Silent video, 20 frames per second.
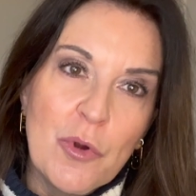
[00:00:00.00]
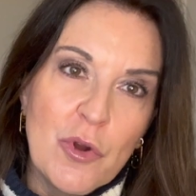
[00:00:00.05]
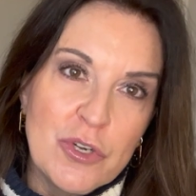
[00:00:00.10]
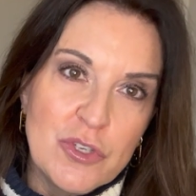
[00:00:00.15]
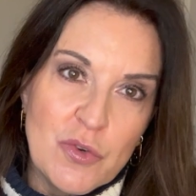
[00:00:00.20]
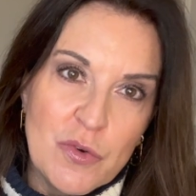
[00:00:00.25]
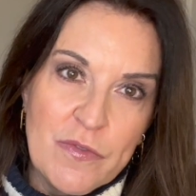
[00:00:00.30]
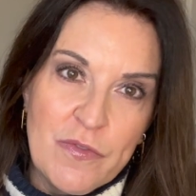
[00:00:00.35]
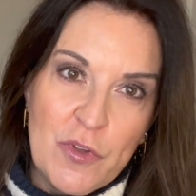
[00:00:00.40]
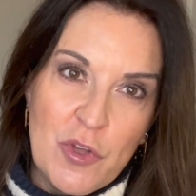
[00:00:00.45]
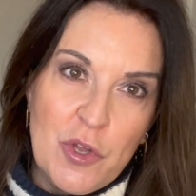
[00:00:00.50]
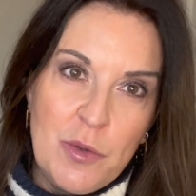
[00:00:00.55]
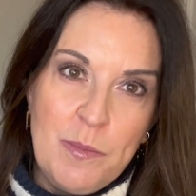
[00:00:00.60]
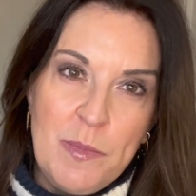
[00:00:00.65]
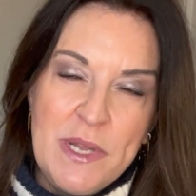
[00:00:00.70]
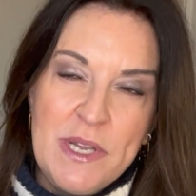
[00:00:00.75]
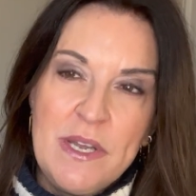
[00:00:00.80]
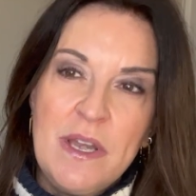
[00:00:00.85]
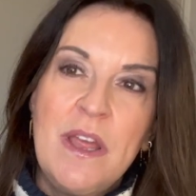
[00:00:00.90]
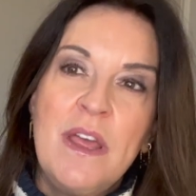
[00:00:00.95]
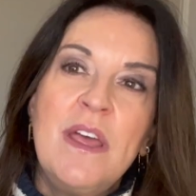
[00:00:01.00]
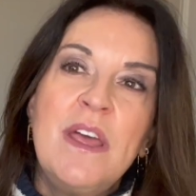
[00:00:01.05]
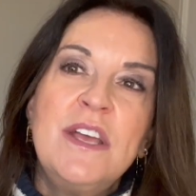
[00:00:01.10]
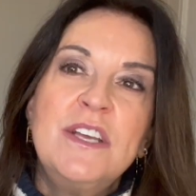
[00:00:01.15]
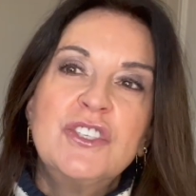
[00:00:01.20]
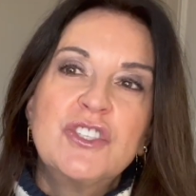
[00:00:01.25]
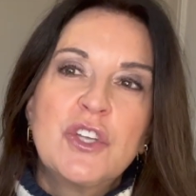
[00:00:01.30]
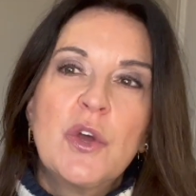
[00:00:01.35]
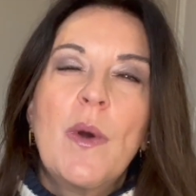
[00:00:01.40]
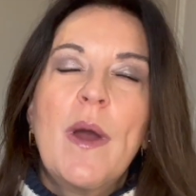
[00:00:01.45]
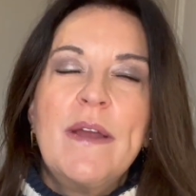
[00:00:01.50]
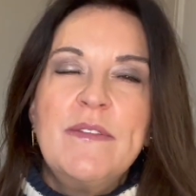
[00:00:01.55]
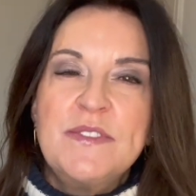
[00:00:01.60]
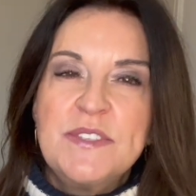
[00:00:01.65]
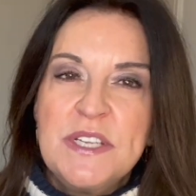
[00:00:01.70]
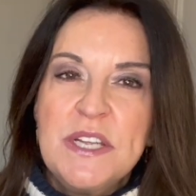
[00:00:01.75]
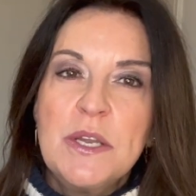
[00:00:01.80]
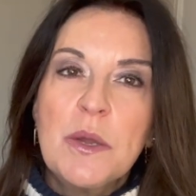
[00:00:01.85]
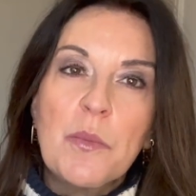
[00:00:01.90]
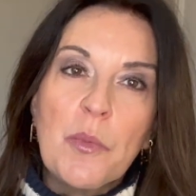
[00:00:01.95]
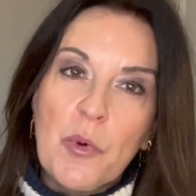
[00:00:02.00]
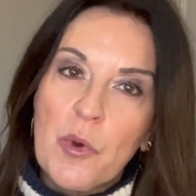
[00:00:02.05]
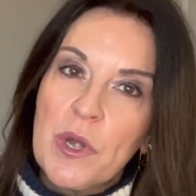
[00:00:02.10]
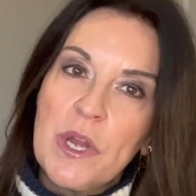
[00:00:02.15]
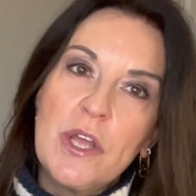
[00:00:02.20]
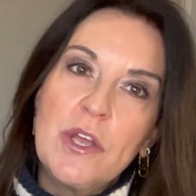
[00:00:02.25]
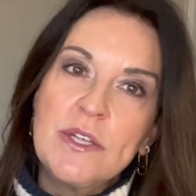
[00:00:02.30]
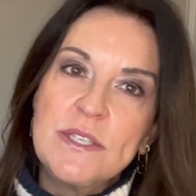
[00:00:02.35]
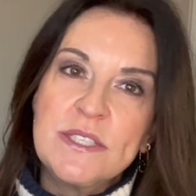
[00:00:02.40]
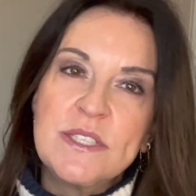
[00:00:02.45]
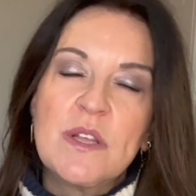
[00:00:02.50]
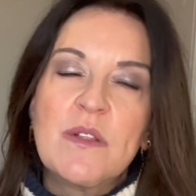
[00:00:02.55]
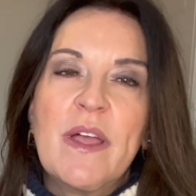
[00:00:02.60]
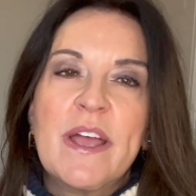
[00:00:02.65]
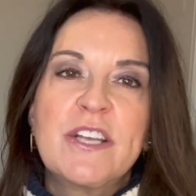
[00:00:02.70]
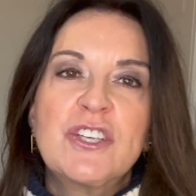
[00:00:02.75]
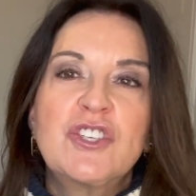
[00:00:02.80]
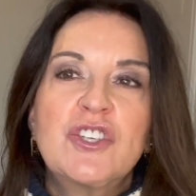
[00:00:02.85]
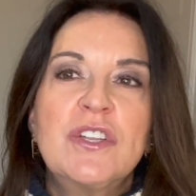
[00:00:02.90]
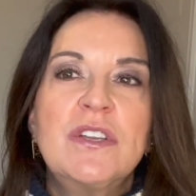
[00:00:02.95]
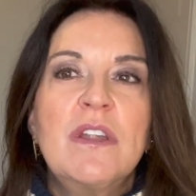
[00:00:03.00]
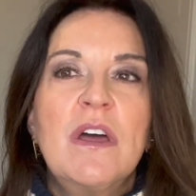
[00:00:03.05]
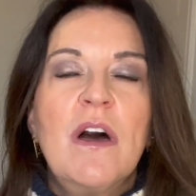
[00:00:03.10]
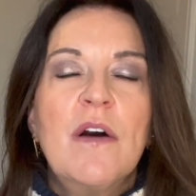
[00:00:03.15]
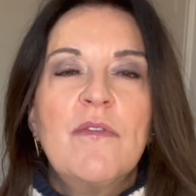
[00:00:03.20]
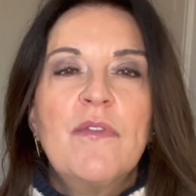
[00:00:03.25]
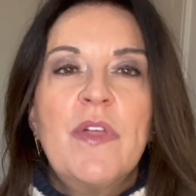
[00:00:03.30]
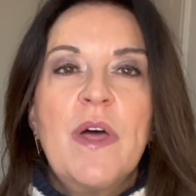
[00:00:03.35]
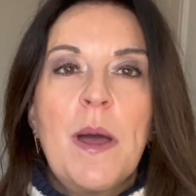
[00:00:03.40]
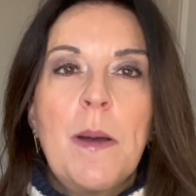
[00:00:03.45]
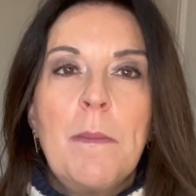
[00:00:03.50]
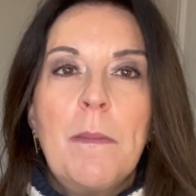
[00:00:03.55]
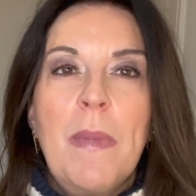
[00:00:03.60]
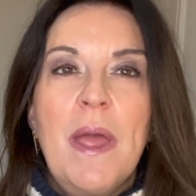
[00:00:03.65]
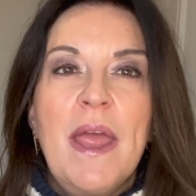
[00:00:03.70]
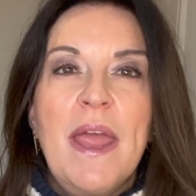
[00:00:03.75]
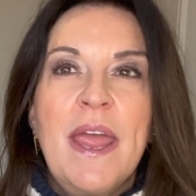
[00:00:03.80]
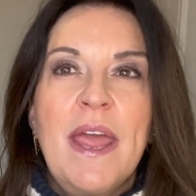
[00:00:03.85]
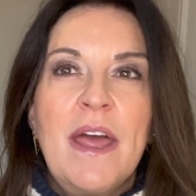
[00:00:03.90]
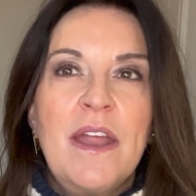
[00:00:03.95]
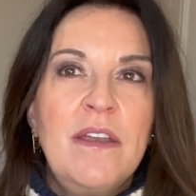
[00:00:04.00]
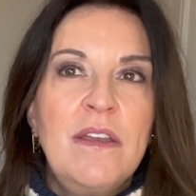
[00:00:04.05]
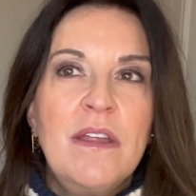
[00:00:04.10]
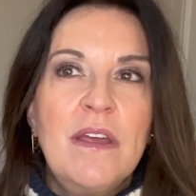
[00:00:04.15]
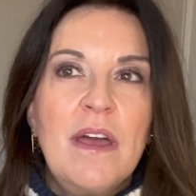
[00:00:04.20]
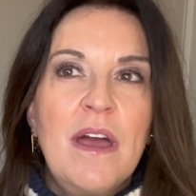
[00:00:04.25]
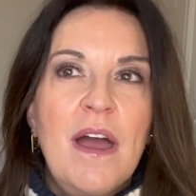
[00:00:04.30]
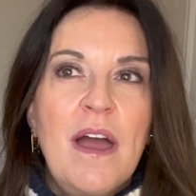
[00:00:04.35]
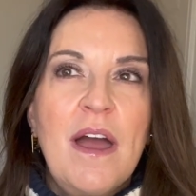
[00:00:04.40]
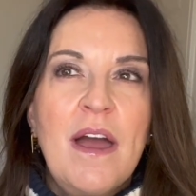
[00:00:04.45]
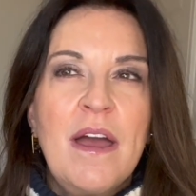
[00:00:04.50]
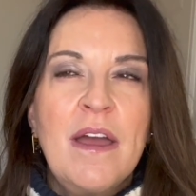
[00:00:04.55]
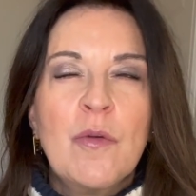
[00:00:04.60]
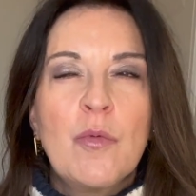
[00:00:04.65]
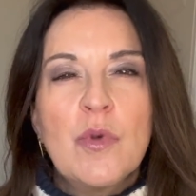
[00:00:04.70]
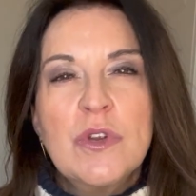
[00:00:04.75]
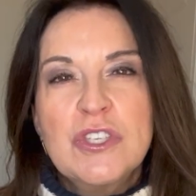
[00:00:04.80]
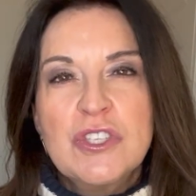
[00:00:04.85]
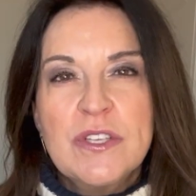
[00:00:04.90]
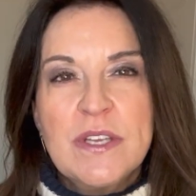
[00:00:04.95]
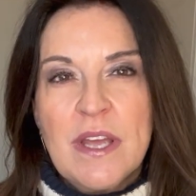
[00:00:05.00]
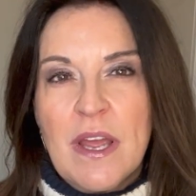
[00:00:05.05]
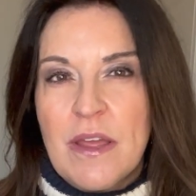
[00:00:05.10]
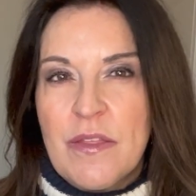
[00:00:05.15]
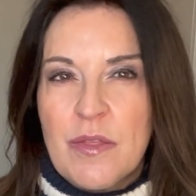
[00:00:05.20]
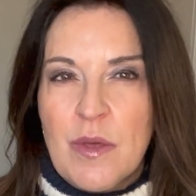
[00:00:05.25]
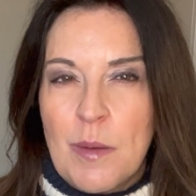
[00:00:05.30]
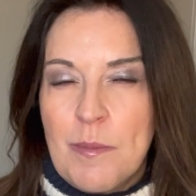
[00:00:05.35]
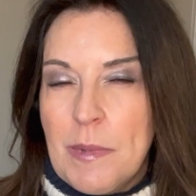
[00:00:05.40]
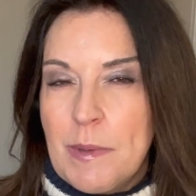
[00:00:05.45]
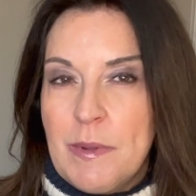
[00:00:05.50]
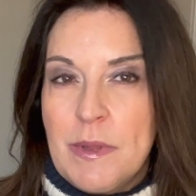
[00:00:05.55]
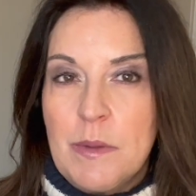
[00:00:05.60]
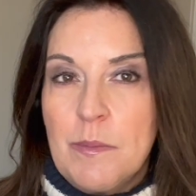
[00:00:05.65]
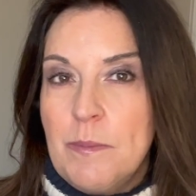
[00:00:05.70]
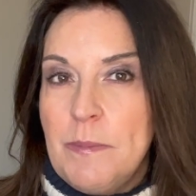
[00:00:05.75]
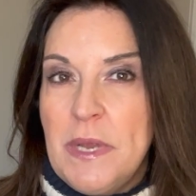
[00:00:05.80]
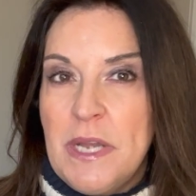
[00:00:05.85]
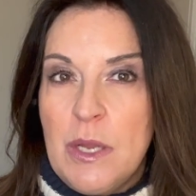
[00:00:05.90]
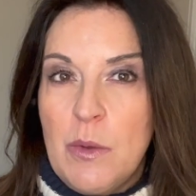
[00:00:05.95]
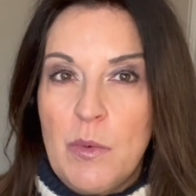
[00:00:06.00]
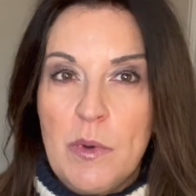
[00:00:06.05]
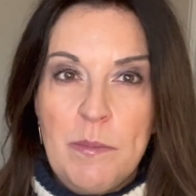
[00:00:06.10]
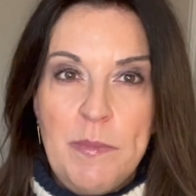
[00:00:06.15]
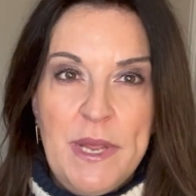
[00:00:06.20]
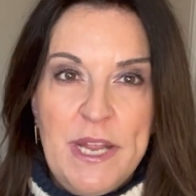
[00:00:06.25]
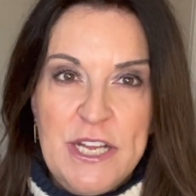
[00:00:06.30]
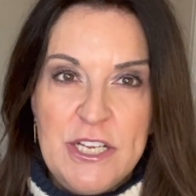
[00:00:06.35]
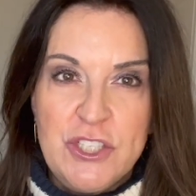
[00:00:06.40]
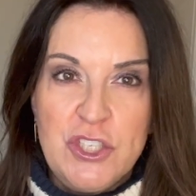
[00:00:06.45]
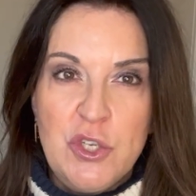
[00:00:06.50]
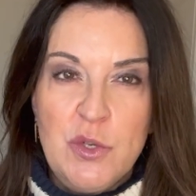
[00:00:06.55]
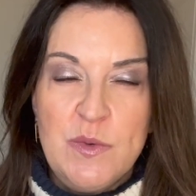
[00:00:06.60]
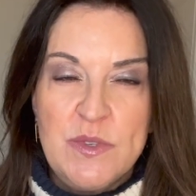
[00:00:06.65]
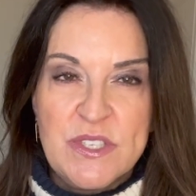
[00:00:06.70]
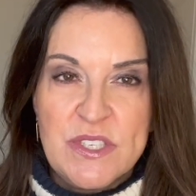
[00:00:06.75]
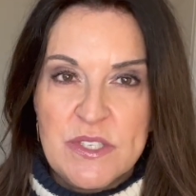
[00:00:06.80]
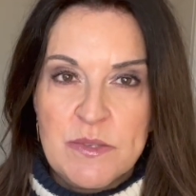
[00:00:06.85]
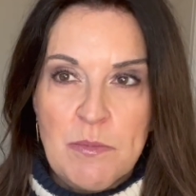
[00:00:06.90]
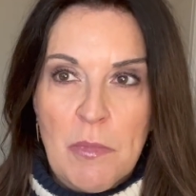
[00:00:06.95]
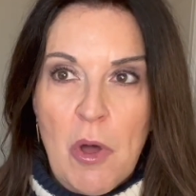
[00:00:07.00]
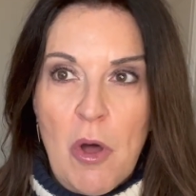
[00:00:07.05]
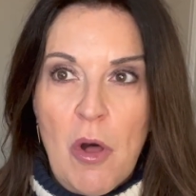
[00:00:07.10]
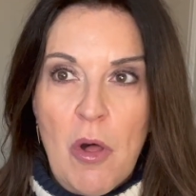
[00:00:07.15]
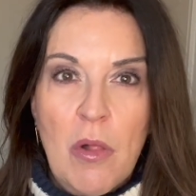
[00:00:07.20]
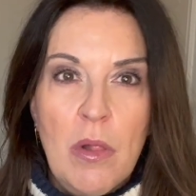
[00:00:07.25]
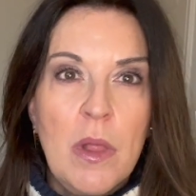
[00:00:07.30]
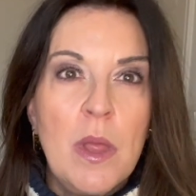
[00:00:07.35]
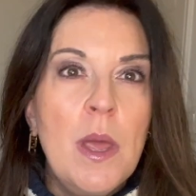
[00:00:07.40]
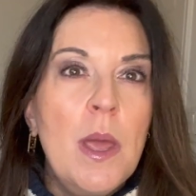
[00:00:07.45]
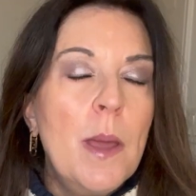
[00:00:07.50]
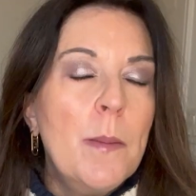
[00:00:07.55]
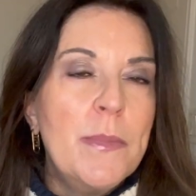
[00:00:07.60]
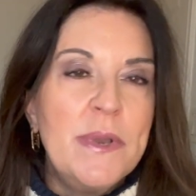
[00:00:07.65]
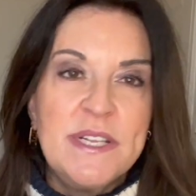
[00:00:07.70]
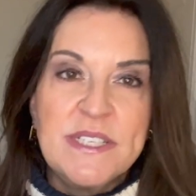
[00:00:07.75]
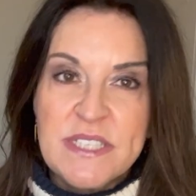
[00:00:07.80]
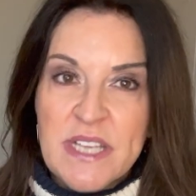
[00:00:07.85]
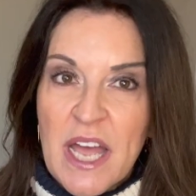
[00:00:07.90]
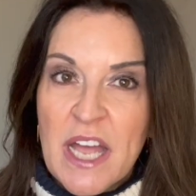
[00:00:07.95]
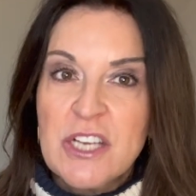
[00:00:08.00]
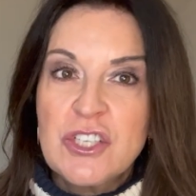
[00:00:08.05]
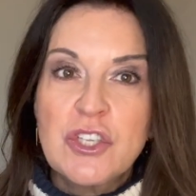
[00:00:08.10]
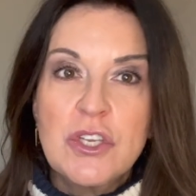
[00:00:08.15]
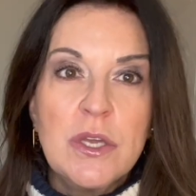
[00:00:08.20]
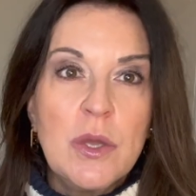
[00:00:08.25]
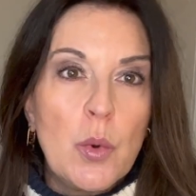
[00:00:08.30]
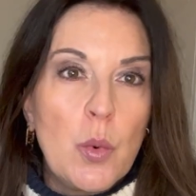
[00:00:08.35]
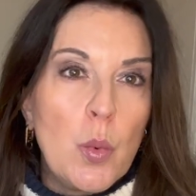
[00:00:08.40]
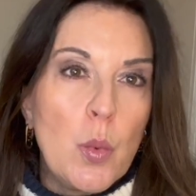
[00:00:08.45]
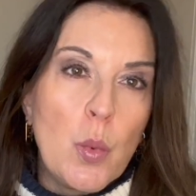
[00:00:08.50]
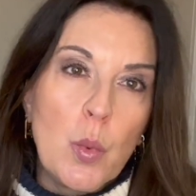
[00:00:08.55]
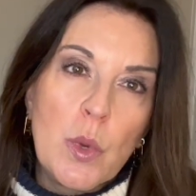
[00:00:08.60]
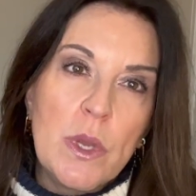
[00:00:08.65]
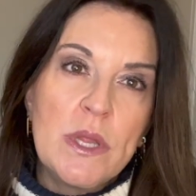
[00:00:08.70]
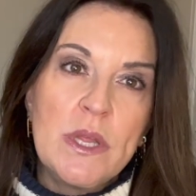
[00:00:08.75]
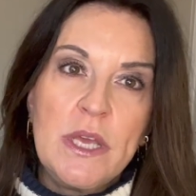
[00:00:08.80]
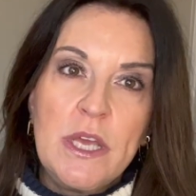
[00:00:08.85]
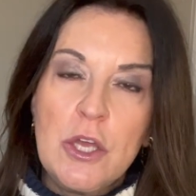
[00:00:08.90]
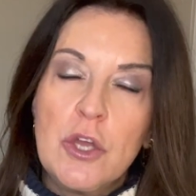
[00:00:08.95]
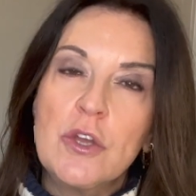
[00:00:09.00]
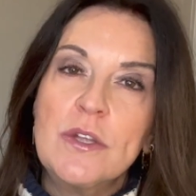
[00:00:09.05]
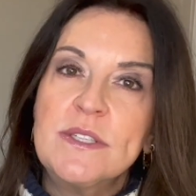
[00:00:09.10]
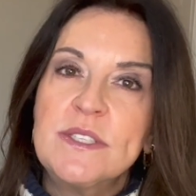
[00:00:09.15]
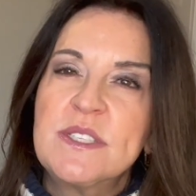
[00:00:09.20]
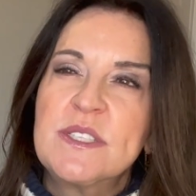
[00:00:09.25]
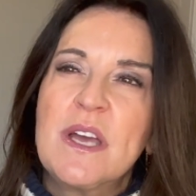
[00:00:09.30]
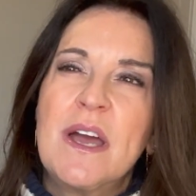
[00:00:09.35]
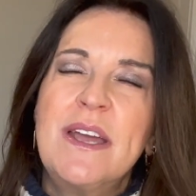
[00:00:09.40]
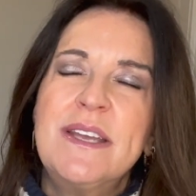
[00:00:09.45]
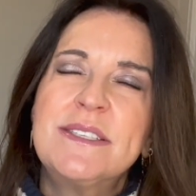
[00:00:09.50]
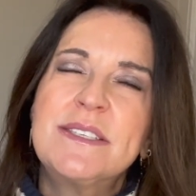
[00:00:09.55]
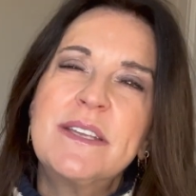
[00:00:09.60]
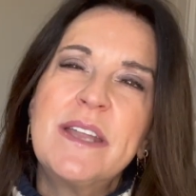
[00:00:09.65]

Bergdorf Goodman. So I've seen a pretty good selection of them. And originally I thought maybe the mini would be too small, but it's actually a really good size.